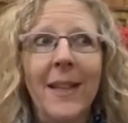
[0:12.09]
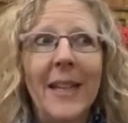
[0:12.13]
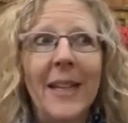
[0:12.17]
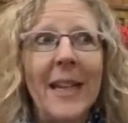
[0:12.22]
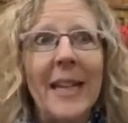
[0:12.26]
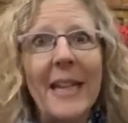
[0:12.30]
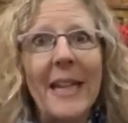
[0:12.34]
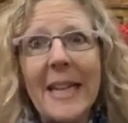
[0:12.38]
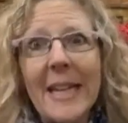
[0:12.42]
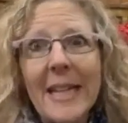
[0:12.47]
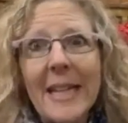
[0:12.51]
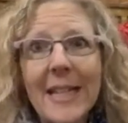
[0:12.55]

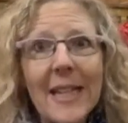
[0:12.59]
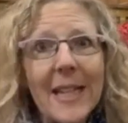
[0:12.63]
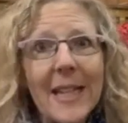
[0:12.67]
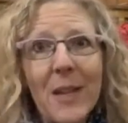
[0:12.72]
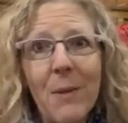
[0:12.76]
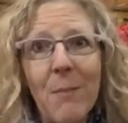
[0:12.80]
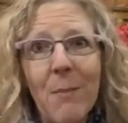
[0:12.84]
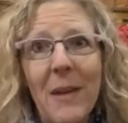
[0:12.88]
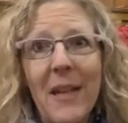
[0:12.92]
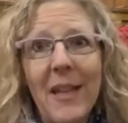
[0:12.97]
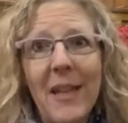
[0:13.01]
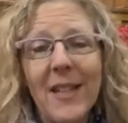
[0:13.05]
It is going
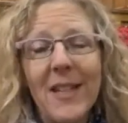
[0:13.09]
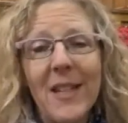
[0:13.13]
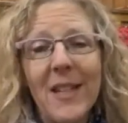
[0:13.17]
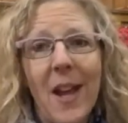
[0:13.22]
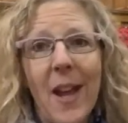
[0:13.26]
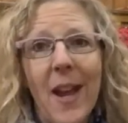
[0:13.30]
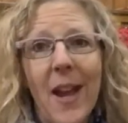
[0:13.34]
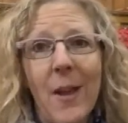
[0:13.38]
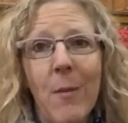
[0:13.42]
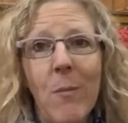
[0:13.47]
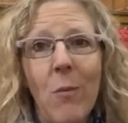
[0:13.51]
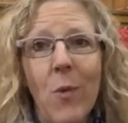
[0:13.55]
to be a
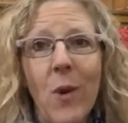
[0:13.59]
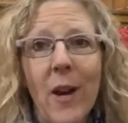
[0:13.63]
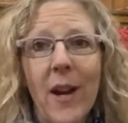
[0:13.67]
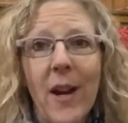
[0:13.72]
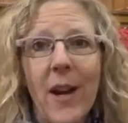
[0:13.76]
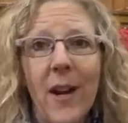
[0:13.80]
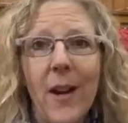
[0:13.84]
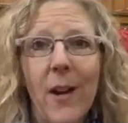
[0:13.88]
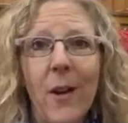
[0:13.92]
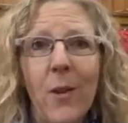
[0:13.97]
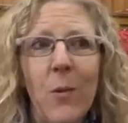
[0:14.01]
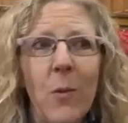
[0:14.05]
time
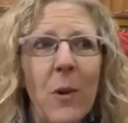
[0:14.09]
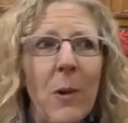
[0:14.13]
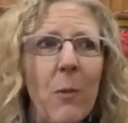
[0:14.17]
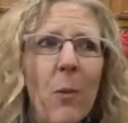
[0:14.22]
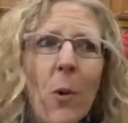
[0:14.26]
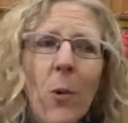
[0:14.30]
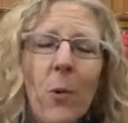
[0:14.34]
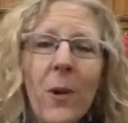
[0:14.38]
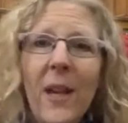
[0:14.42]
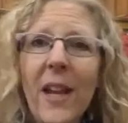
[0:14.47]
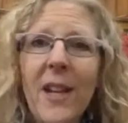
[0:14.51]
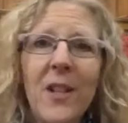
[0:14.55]
where we
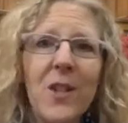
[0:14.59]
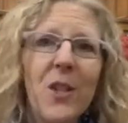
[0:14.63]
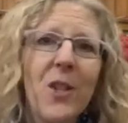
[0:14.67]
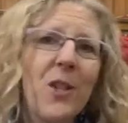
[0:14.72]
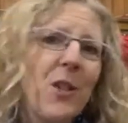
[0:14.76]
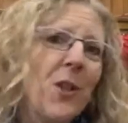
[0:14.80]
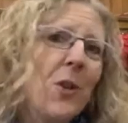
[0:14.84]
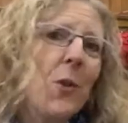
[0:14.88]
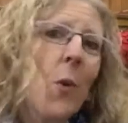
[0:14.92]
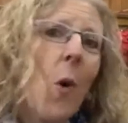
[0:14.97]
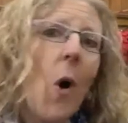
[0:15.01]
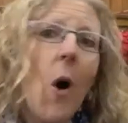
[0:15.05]
won't get to
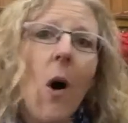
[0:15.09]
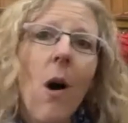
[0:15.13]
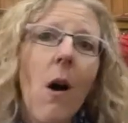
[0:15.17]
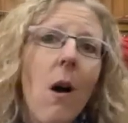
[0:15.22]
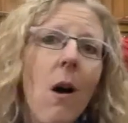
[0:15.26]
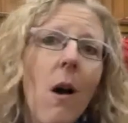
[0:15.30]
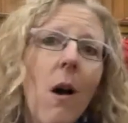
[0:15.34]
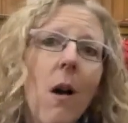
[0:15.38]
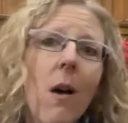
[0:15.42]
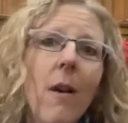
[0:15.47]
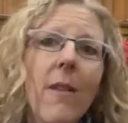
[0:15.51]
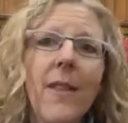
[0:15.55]
do
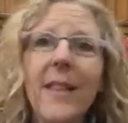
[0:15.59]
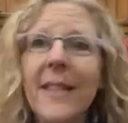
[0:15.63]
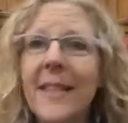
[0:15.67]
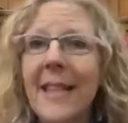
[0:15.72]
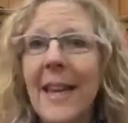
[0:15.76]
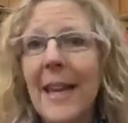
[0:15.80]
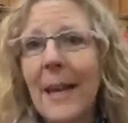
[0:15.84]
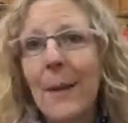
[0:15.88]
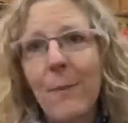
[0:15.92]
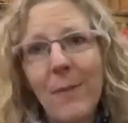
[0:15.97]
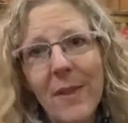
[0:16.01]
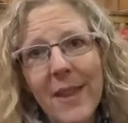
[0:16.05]
all the
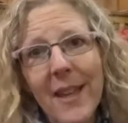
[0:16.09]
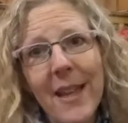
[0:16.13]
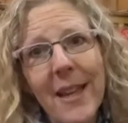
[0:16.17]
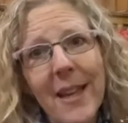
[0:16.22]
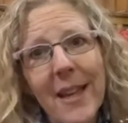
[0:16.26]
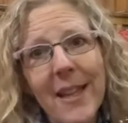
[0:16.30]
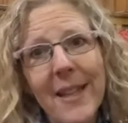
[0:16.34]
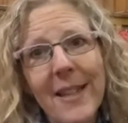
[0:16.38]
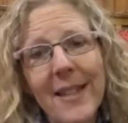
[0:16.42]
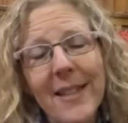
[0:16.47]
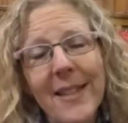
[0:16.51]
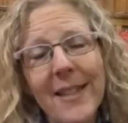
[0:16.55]
same
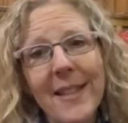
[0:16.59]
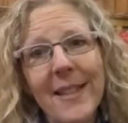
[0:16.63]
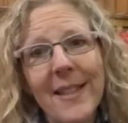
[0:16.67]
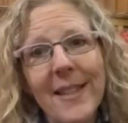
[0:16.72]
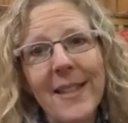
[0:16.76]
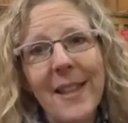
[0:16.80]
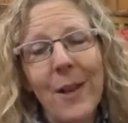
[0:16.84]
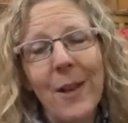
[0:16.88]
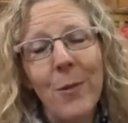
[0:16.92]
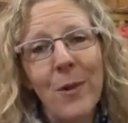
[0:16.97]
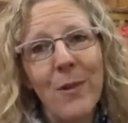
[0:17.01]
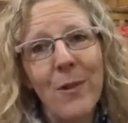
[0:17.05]
things
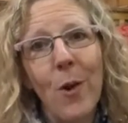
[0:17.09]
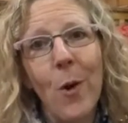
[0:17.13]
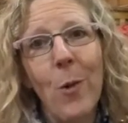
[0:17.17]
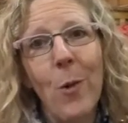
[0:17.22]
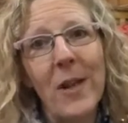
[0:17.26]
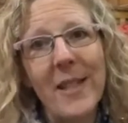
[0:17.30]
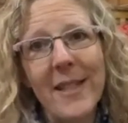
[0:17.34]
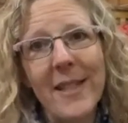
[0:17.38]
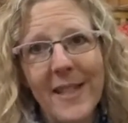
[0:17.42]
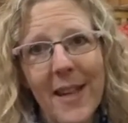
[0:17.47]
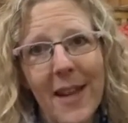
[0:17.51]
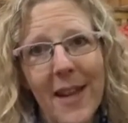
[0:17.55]
that we've
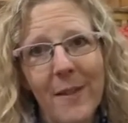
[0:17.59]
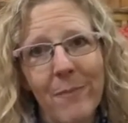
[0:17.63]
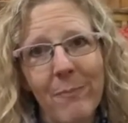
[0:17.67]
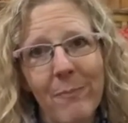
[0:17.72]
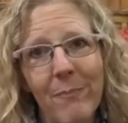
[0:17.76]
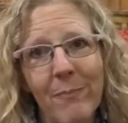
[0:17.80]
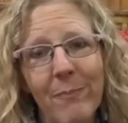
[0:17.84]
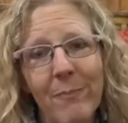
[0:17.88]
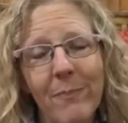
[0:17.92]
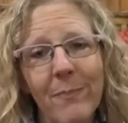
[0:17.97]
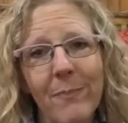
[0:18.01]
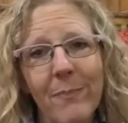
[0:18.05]
always done.
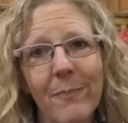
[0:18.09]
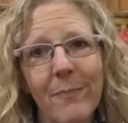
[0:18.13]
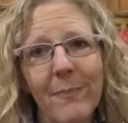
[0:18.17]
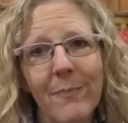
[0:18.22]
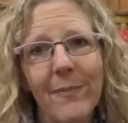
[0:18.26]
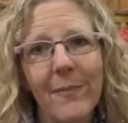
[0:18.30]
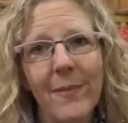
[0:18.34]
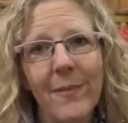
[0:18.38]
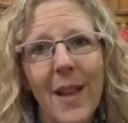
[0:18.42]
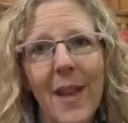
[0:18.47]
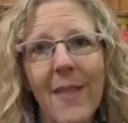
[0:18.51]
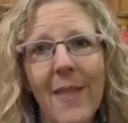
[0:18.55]

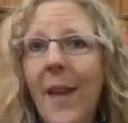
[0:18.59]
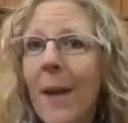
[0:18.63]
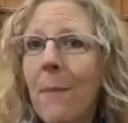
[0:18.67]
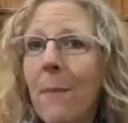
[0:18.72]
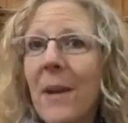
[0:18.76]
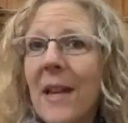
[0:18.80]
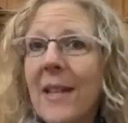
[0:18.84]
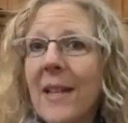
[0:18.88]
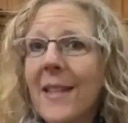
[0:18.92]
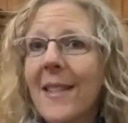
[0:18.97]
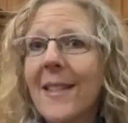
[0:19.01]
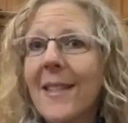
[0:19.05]
And that
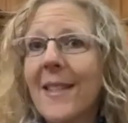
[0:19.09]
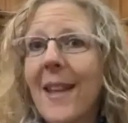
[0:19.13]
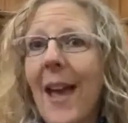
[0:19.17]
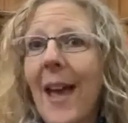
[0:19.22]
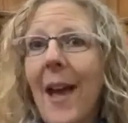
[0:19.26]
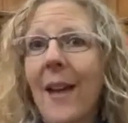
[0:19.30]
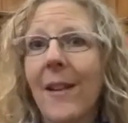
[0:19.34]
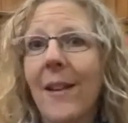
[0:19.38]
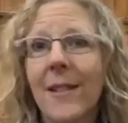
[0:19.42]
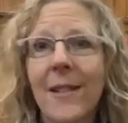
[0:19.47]
makes us sad.